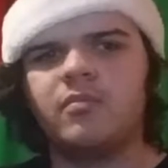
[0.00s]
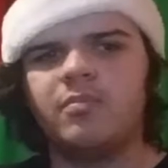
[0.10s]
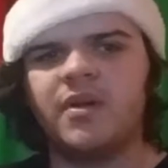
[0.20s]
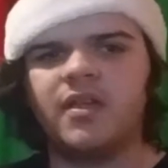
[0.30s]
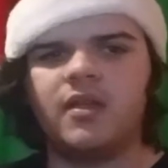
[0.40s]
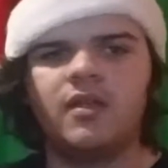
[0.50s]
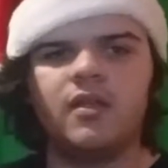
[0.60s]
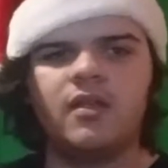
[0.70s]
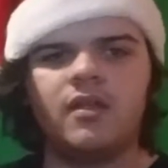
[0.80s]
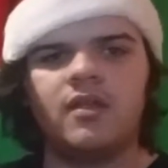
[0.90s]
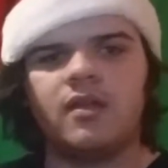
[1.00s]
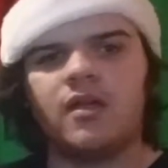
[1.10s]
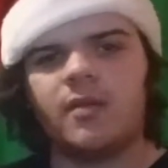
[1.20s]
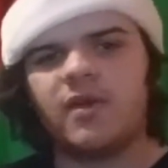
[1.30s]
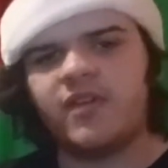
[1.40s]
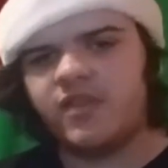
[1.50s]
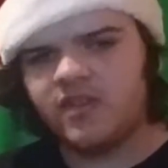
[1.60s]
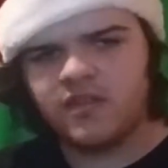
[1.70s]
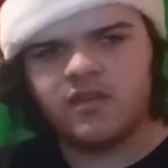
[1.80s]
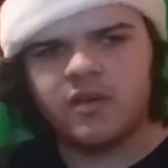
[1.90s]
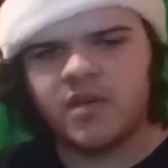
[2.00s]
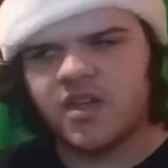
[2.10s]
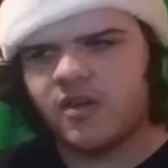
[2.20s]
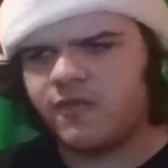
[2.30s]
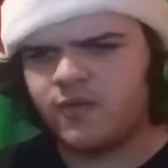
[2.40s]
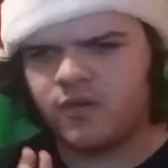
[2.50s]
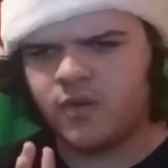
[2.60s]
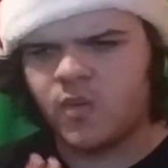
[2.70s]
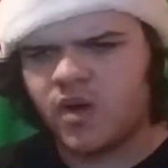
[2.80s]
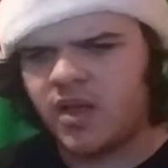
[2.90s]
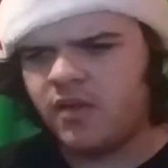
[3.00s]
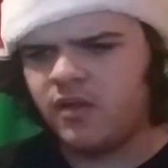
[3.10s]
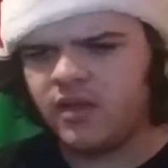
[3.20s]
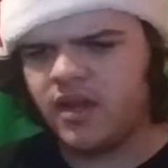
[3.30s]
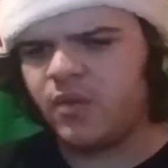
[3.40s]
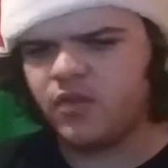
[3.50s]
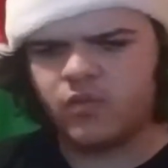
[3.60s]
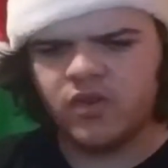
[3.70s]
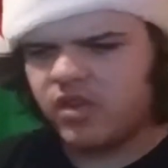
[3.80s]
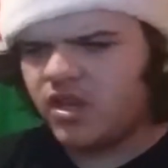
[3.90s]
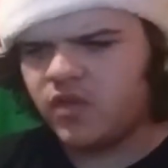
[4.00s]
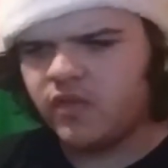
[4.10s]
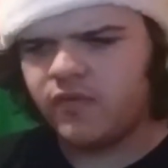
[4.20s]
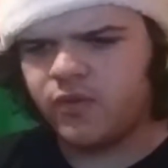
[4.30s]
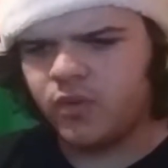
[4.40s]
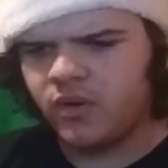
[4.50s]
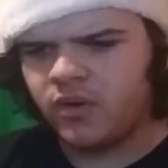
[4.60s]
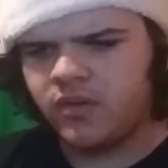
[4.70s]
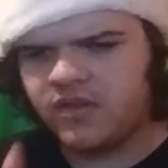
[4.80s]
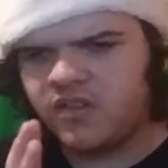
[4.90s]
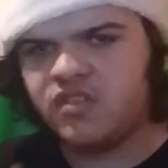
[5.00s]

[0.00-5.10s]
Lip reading: But I've had this Instagram account for a while, and I was originally going to use it for this